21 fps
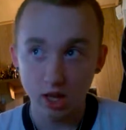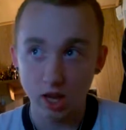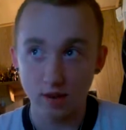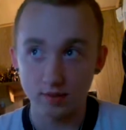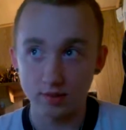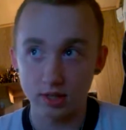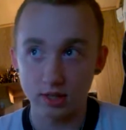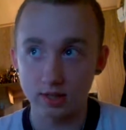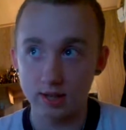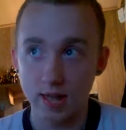
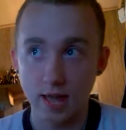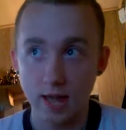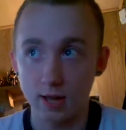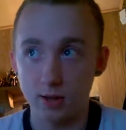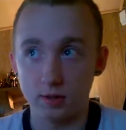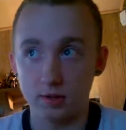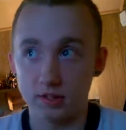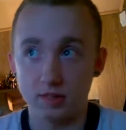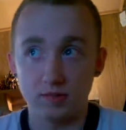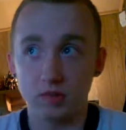I mean,
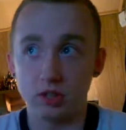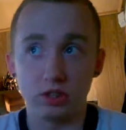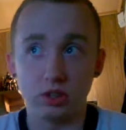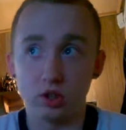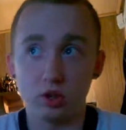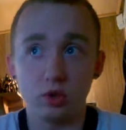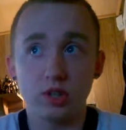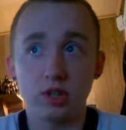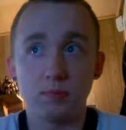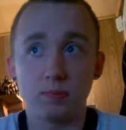hell,
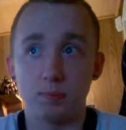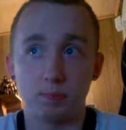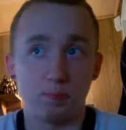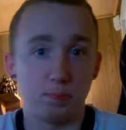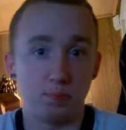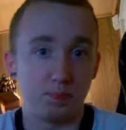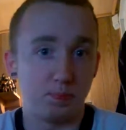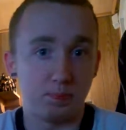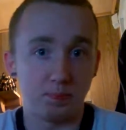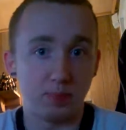you could
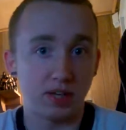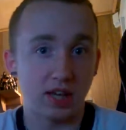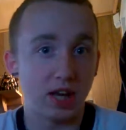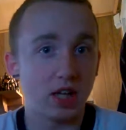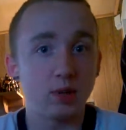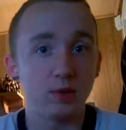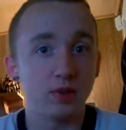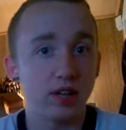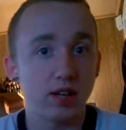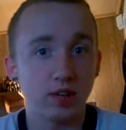pick anyone